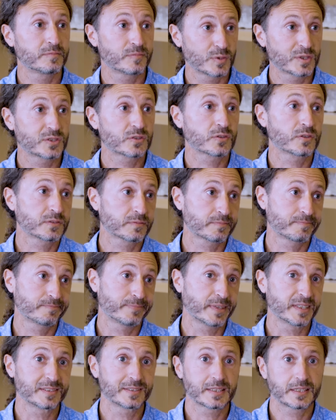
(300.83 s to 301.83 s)
which was
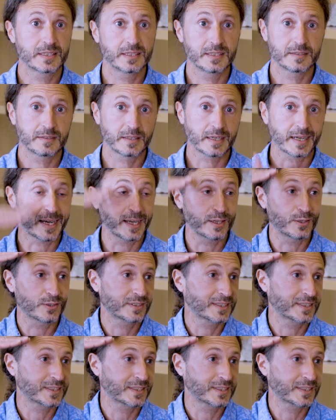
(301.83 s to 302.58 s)
basically higher